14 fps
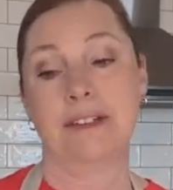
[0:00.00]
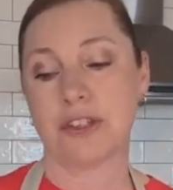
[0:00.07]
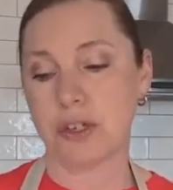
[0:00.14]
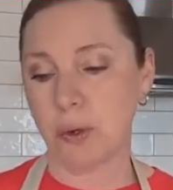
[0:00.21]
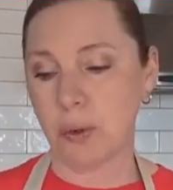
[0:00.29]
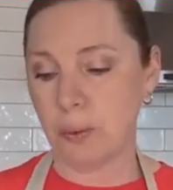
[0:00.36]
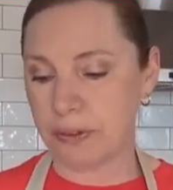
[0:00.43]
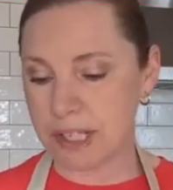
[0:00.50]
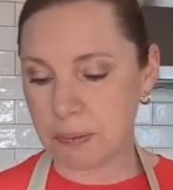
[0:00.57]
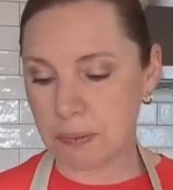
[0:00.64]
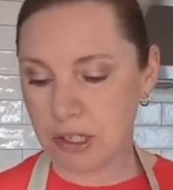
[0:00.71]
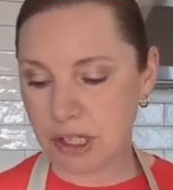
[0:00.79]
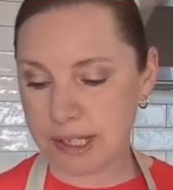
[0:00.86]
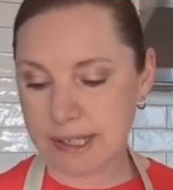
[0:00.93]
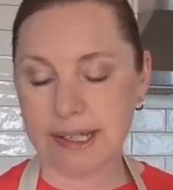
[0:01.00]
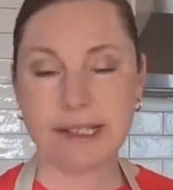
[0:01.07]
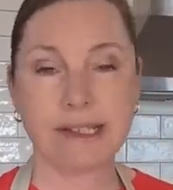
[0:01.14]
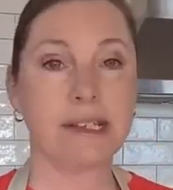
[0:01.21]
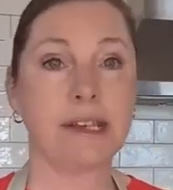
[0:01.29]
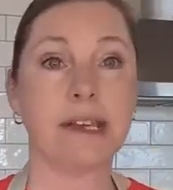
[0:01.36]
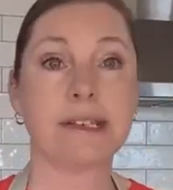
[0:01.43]
So this one just
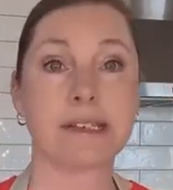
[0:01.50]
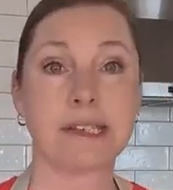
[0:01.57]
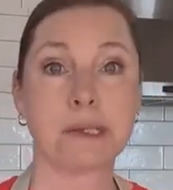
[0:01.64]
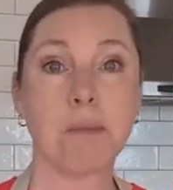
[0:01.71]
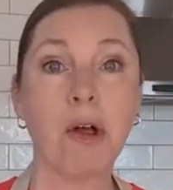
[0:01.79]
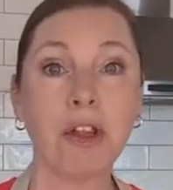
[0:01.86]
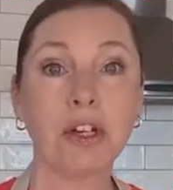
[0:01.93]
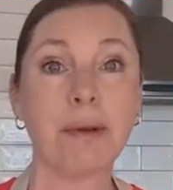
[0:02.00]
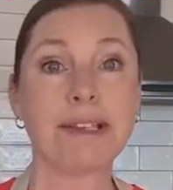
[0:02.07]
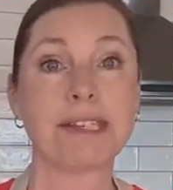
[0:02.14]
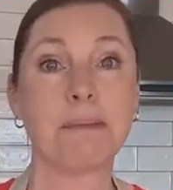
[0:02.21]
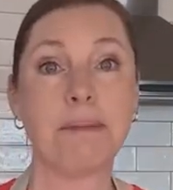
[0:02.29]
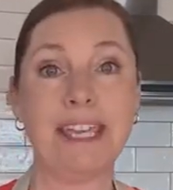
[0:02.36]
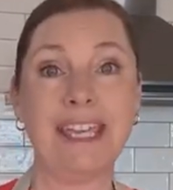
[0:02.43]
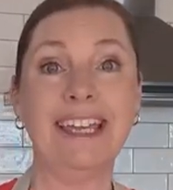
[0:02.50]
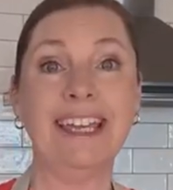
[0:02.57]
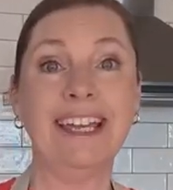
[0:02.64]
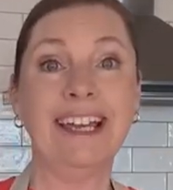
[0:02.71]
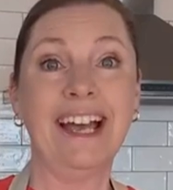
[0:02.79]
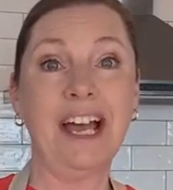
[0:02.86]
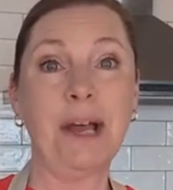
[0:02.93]
is a smaller recipe,
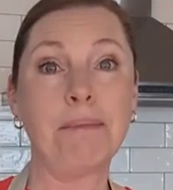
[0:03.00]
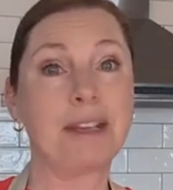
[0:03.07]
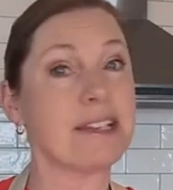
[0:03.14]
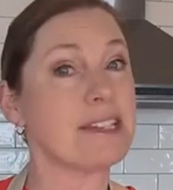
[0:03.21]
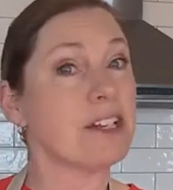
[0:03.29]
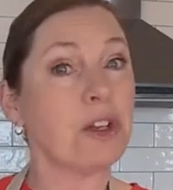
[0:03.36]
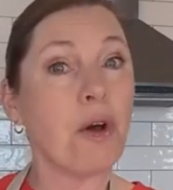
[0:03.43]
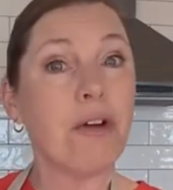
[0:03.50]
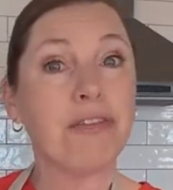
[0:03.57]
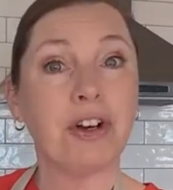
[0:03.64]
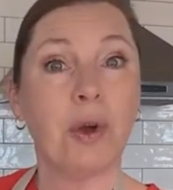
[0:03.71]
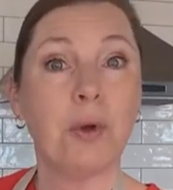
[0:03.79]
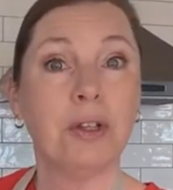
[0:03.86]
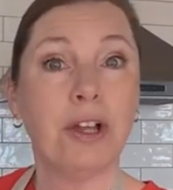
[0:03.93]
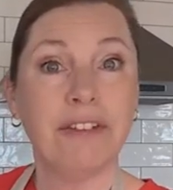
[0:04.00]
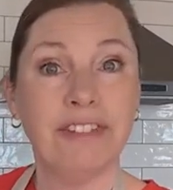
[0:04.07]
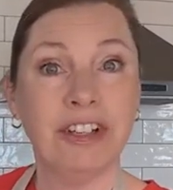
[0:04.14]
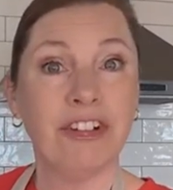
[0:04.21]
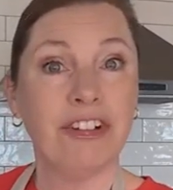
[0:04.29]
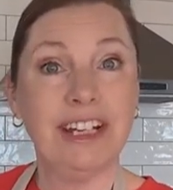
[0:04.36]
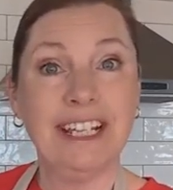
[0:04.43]
doesn't call for a whole lot of
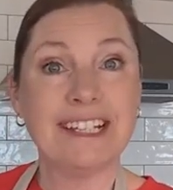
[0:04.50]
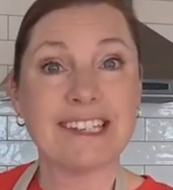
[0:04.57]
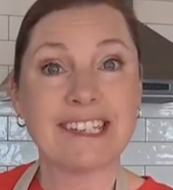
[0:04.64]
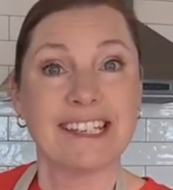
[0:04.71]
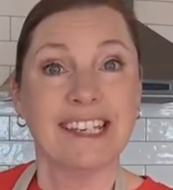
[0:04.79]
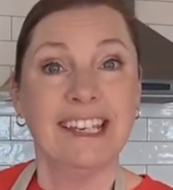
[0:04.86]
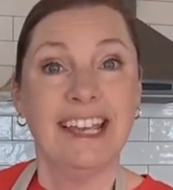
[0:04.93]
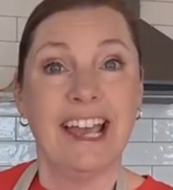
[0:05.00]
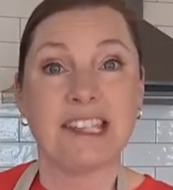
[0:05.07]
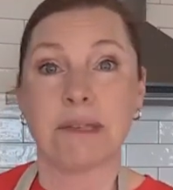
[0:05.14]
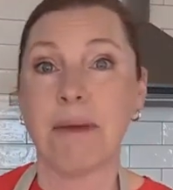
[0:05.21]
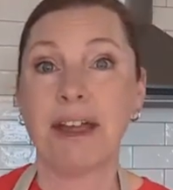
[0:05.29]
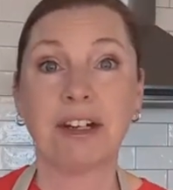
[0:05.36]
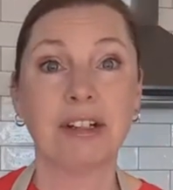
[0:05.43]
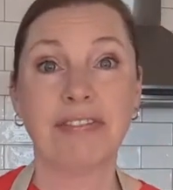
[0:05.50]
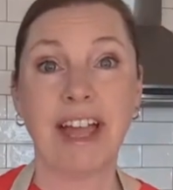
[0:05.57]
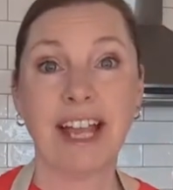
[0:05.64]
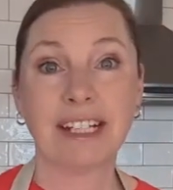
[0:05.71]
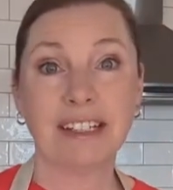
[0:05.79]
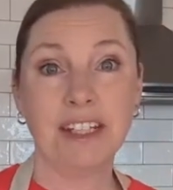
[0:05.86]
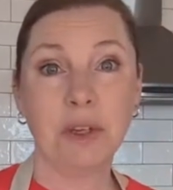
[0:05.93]
ingredients. As a matter of
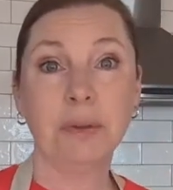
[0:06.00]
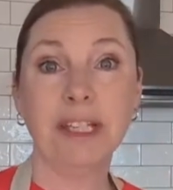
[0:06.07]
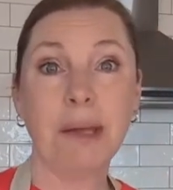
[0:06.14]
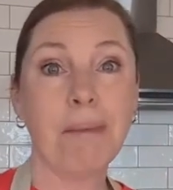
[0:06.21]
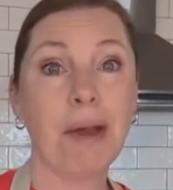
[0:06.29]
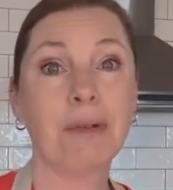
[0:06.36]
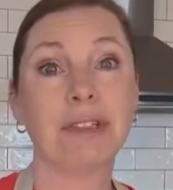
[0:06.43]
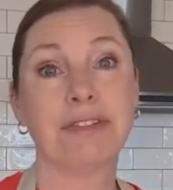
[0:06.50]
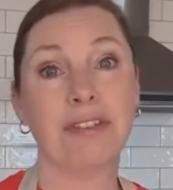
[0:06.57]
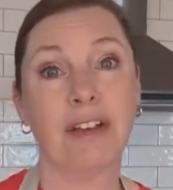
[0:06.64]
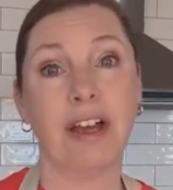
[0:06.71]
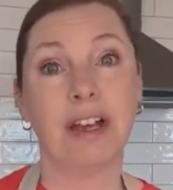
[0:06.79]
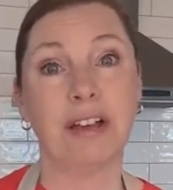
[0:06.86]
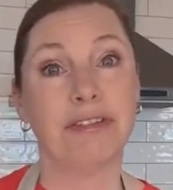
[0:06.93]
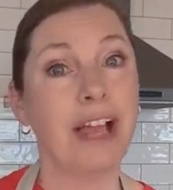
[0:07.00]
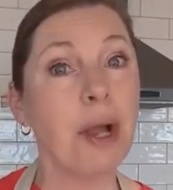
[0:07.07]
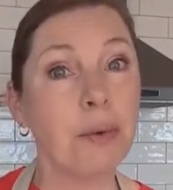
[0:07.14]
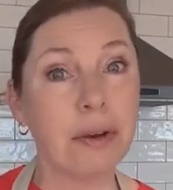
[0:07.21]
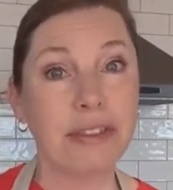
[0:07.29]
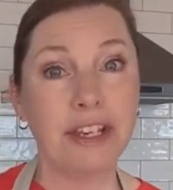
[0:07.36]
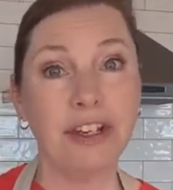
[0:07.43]
fact, the only amount of
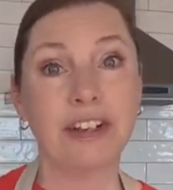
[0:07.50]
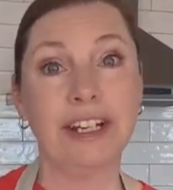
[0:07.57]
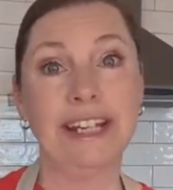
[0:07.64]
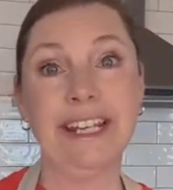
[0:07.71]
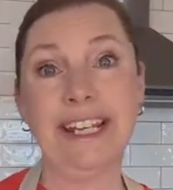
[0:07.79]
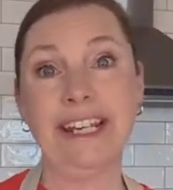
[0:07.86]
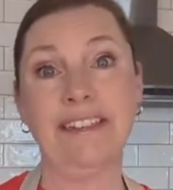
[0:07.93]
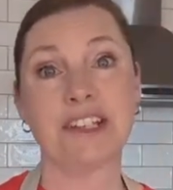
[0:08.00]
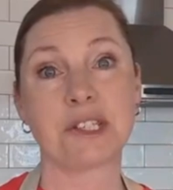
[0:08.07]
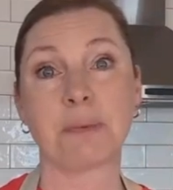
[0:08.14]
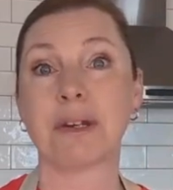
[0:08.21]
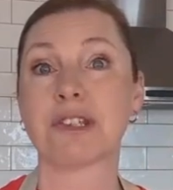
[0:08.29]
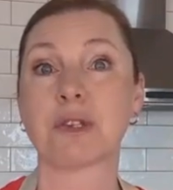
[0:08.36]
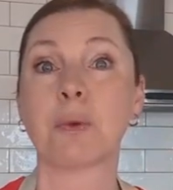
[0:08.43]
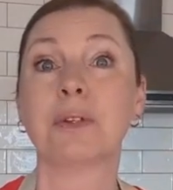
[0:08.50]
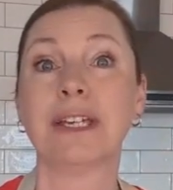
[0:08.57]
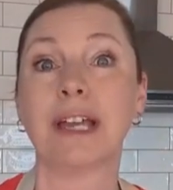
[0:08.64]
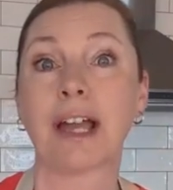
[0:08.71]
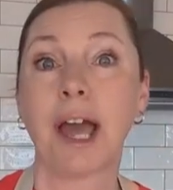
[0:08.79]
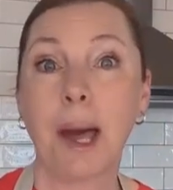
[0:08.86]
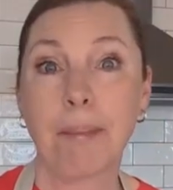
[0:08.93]
flour that you're gonna need in this one is
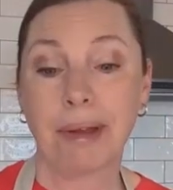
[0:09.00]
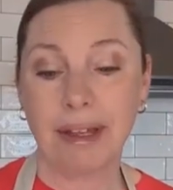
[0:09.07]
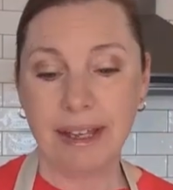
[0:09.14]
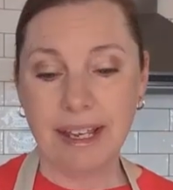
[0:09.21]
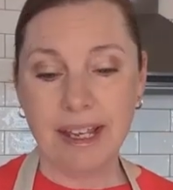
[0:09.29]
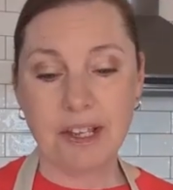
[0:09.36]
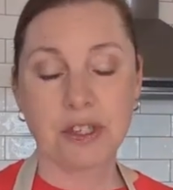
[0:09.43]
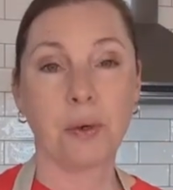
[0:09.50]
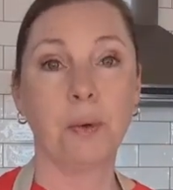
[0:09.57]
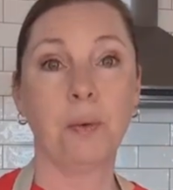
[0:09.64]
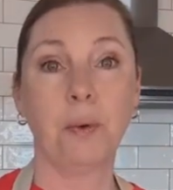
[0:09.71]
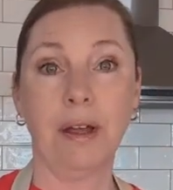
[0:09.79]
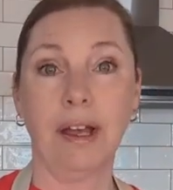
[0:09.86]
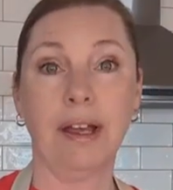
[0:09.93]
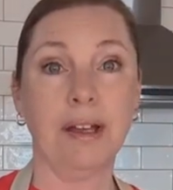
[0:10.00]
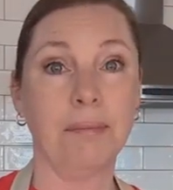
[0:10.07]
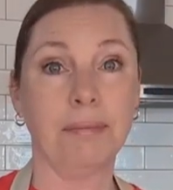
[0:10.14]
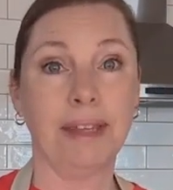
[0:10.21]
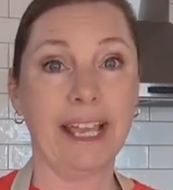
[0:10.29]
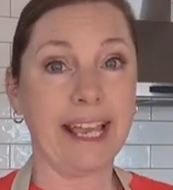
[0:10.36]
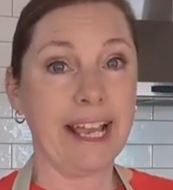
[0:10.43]
only a cup. So
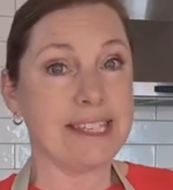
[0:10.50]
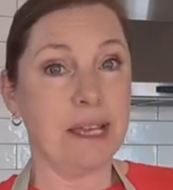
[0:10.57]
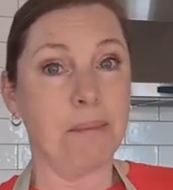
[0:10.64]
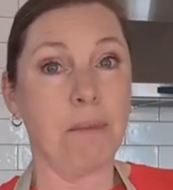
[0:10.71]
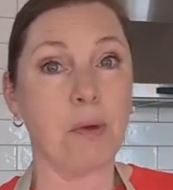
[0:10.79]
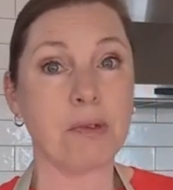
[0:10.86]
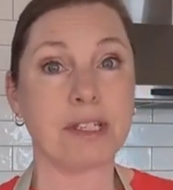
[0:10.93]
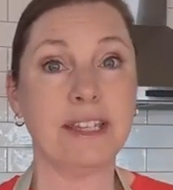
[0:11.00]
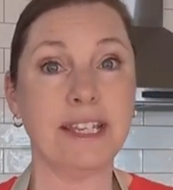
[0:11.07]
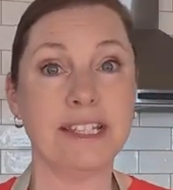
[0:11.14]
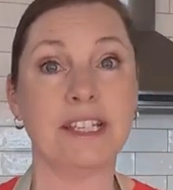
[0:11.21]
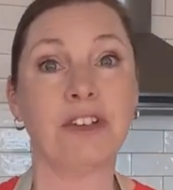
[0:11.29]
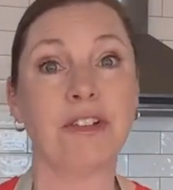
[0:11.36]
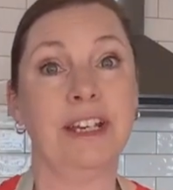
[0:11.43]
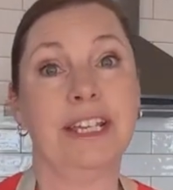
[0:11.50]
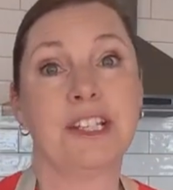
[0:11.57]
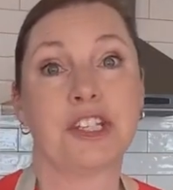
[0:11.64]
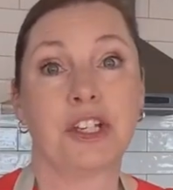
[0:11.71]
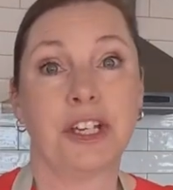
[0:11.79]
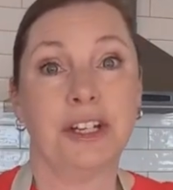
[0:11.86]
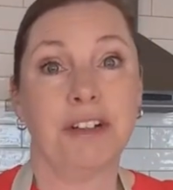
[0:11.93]
like I said, most of these
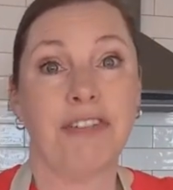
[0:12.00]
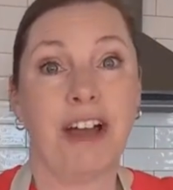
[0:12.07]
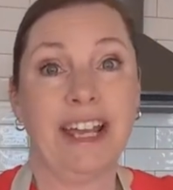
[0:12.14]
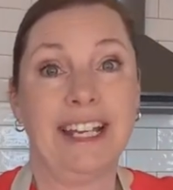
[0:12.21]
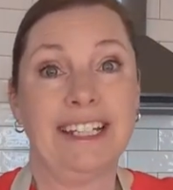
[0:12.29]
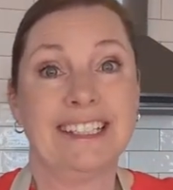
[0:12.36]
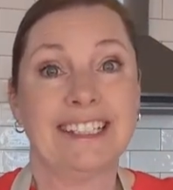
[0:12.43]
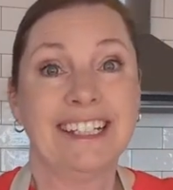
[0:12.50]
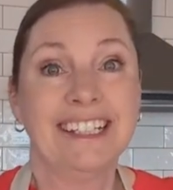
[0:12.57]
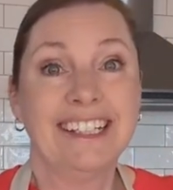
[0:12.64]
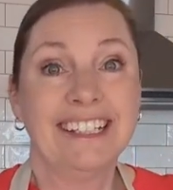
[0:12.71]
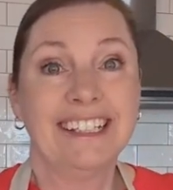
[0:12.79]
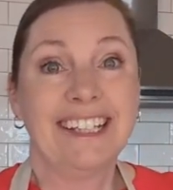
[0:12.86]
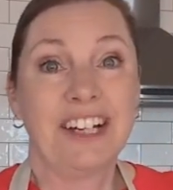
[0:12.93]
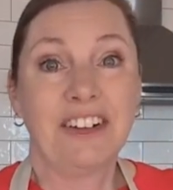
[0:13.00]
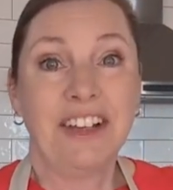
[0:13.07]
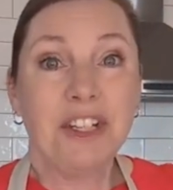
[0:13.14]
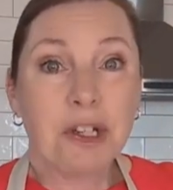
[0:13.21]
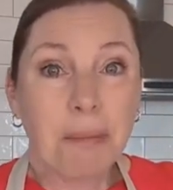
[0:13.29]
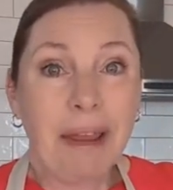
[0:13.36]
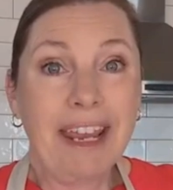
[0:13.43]
ingredients you're gonna find that are
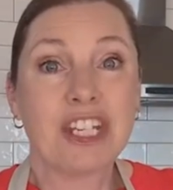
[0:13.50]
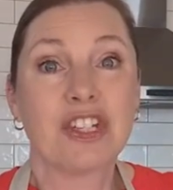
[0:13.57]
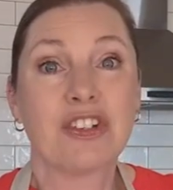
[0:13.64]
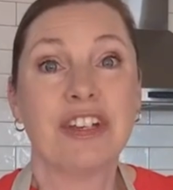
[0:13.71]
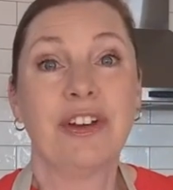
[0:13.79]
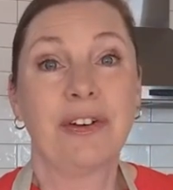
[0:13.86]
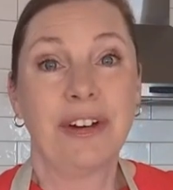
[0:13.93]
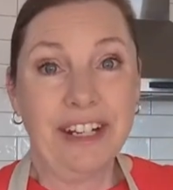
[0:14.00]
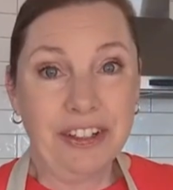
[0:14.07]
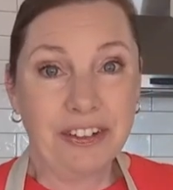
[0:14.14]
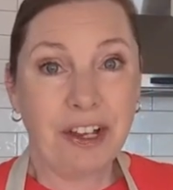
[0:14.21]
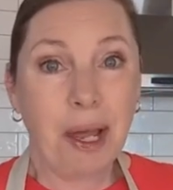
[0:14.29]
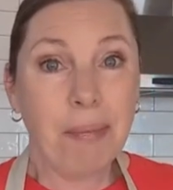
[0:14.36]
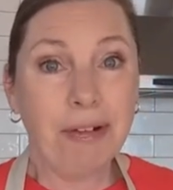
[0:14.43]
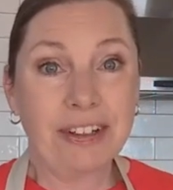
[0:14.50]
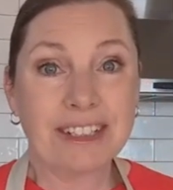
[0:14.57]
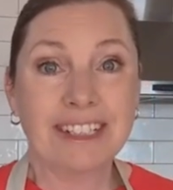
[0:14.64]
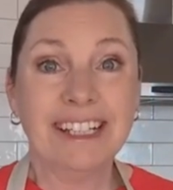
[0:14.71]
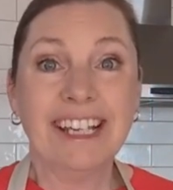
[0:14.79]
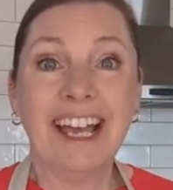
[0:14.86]
in your pantry or in your cupboard.